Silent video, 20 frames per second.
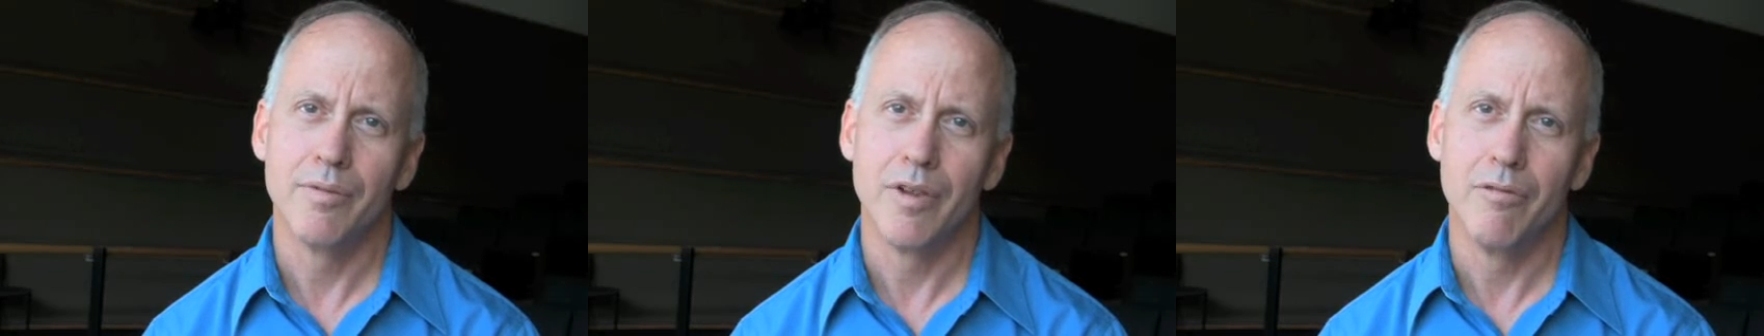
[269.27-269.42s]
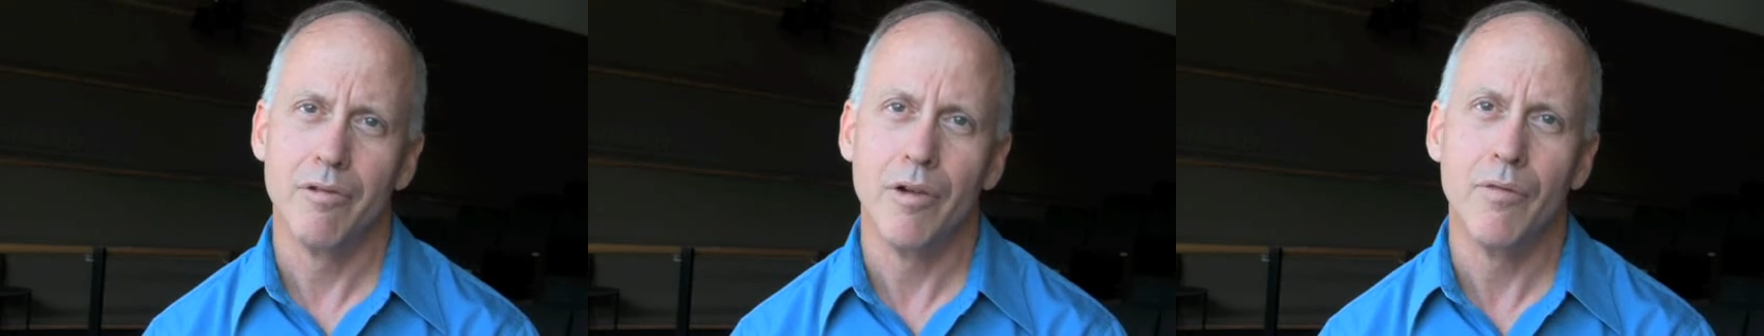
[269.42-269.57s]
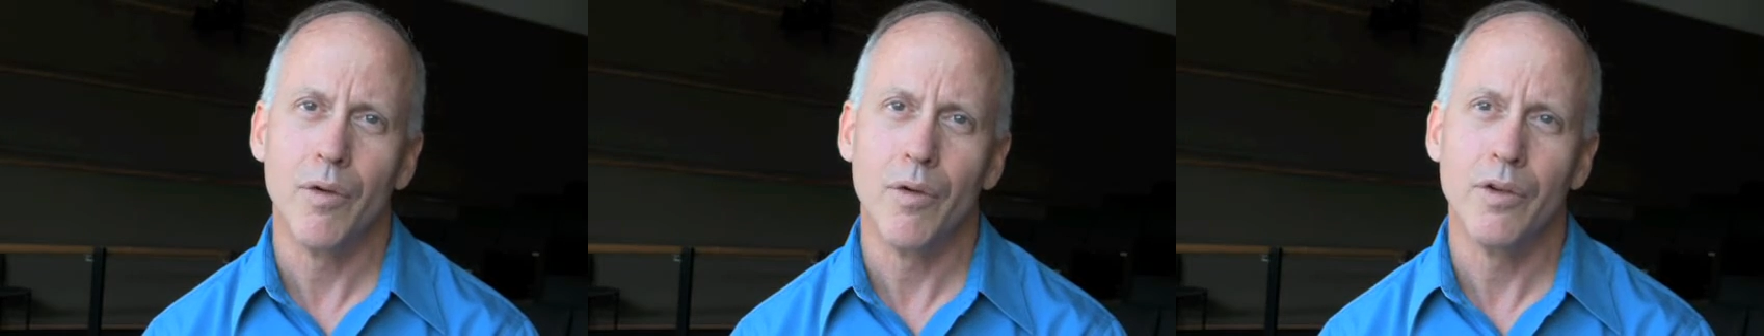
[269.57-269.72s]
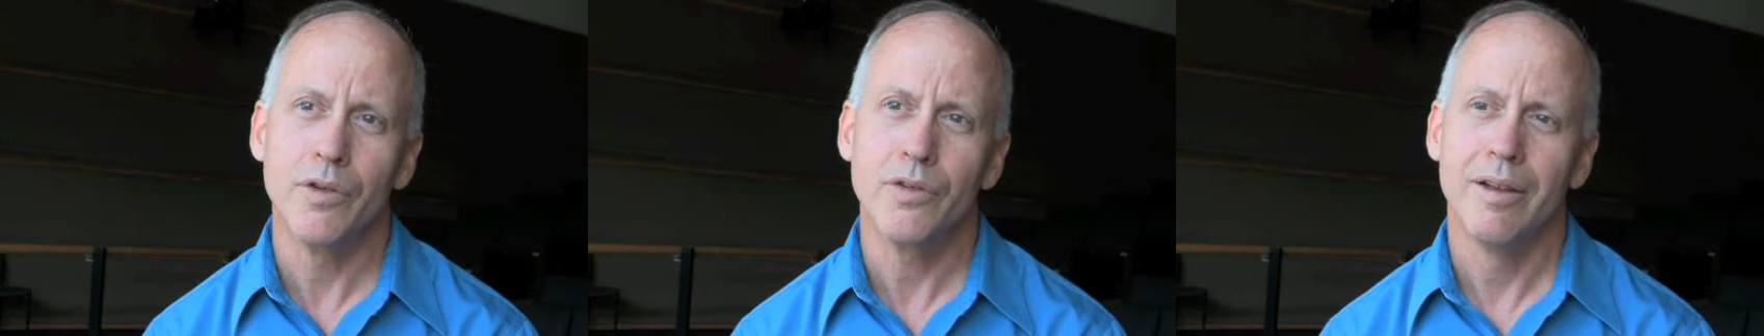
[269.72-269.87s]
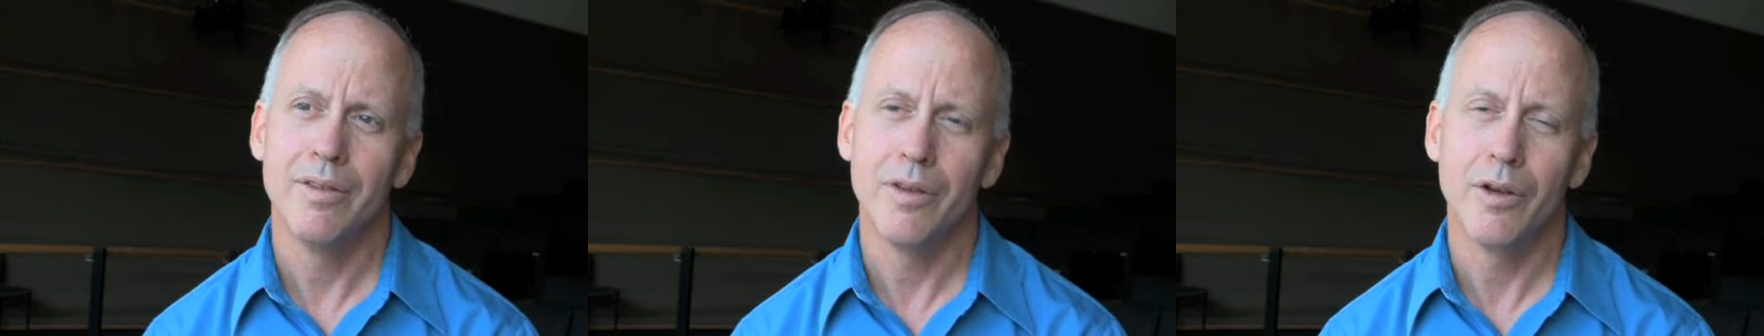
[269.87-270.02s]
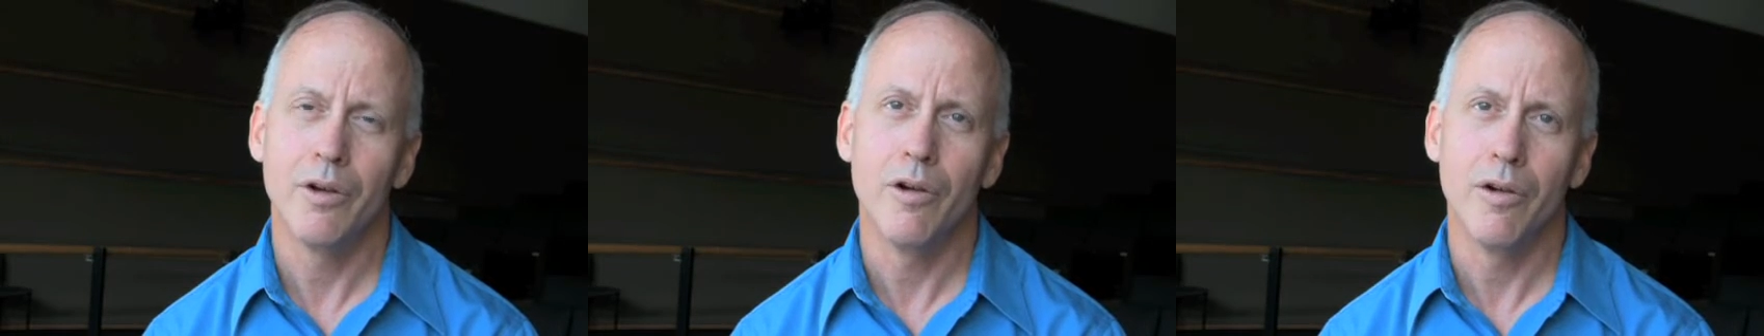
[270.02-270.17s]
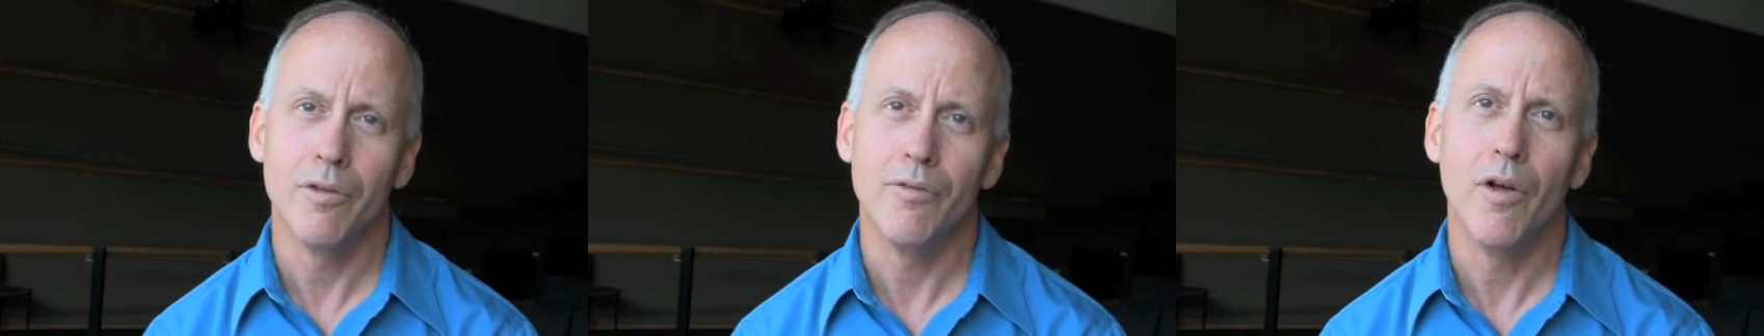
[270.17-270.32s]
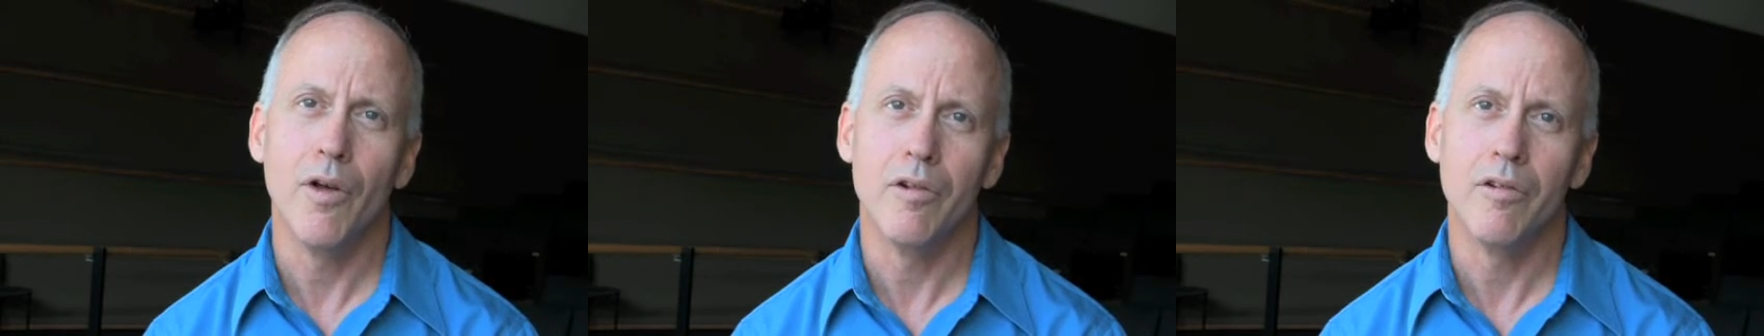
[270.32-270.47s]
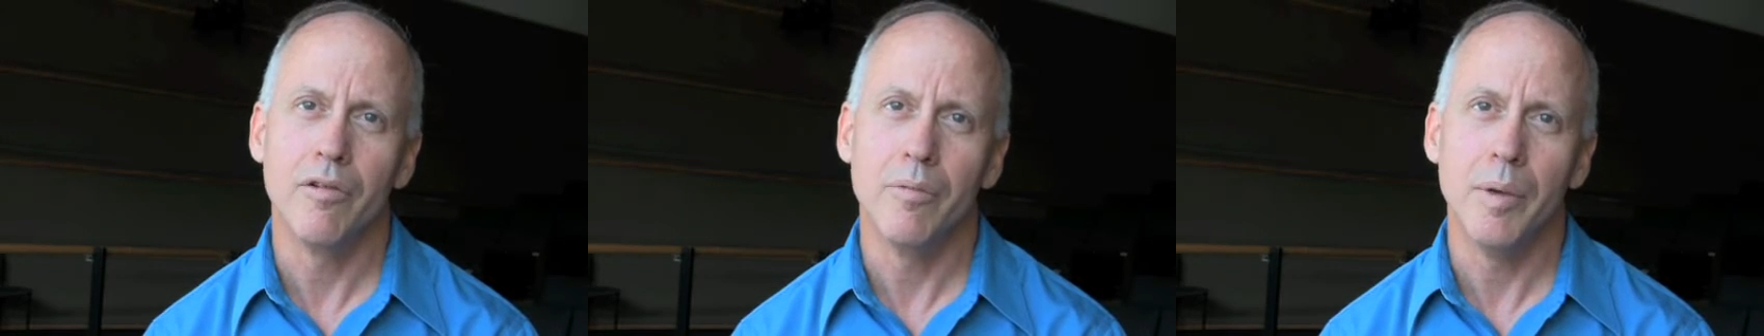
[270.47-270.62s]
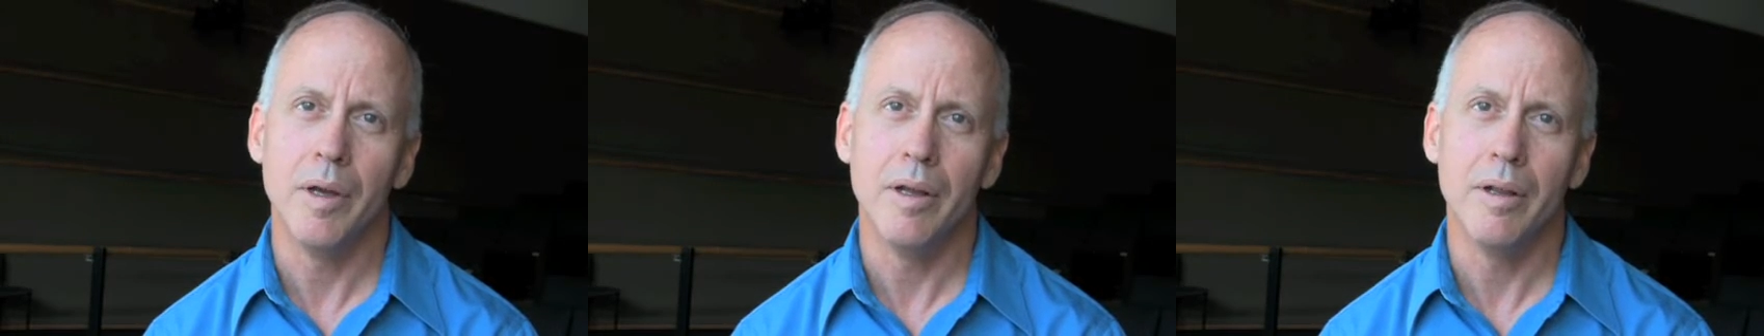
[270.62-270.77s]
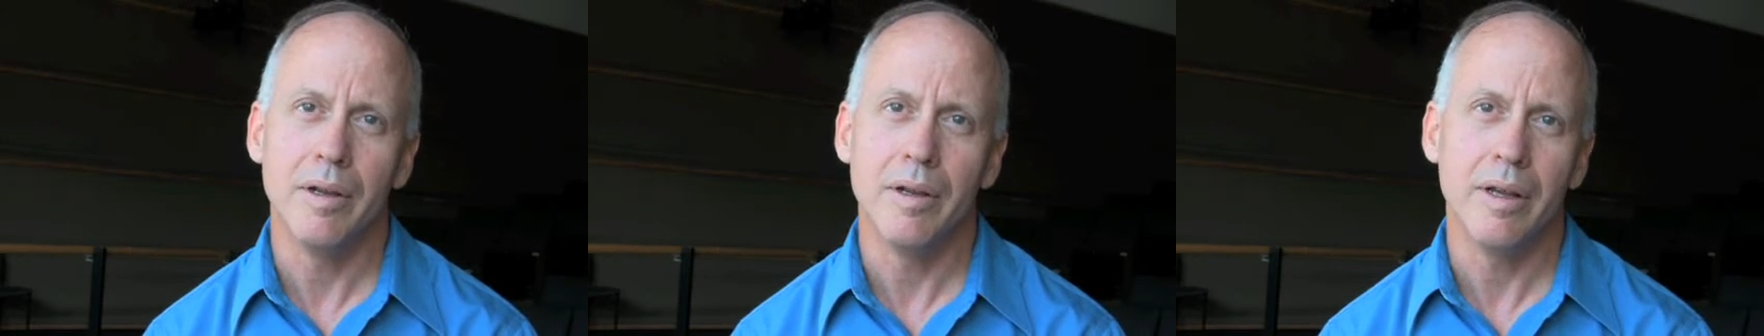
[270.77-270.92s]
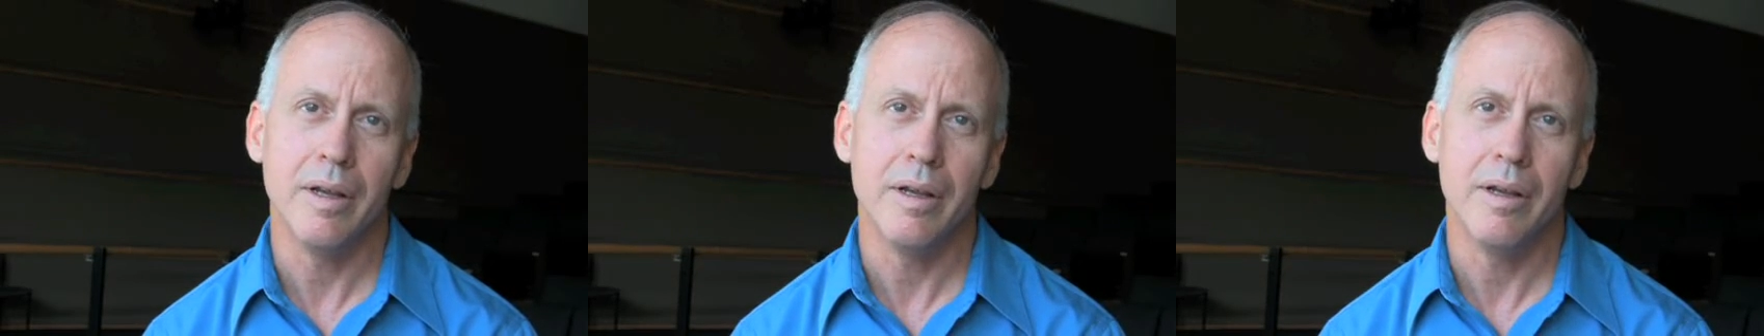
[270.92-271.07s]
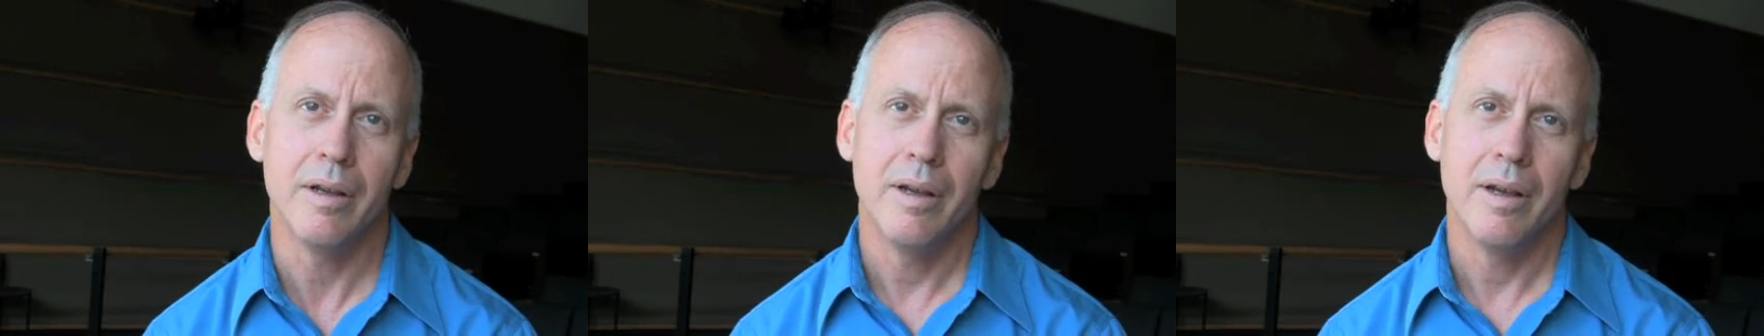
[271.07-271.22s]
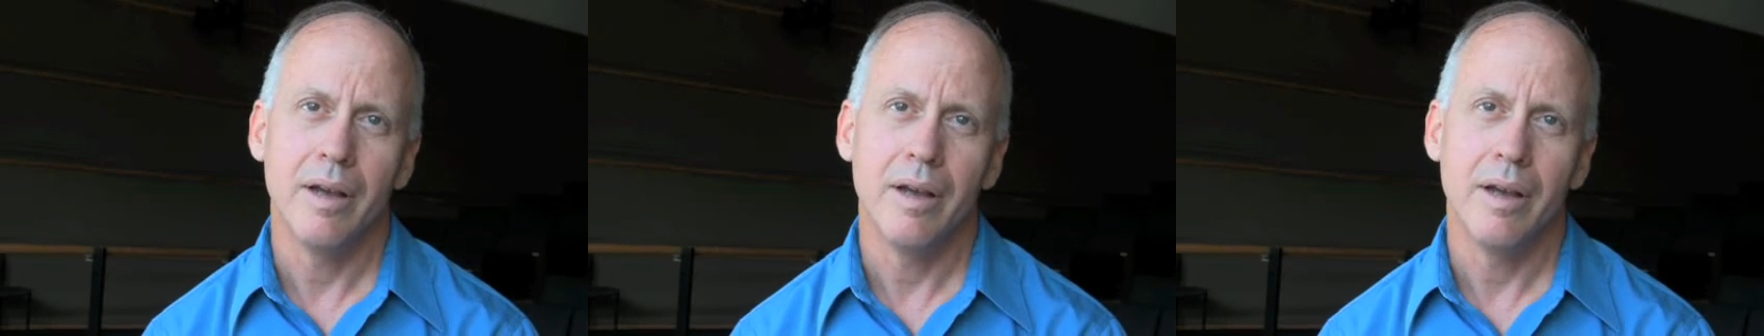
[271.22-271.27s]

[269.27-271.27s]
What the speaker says: reverse the current vulnerability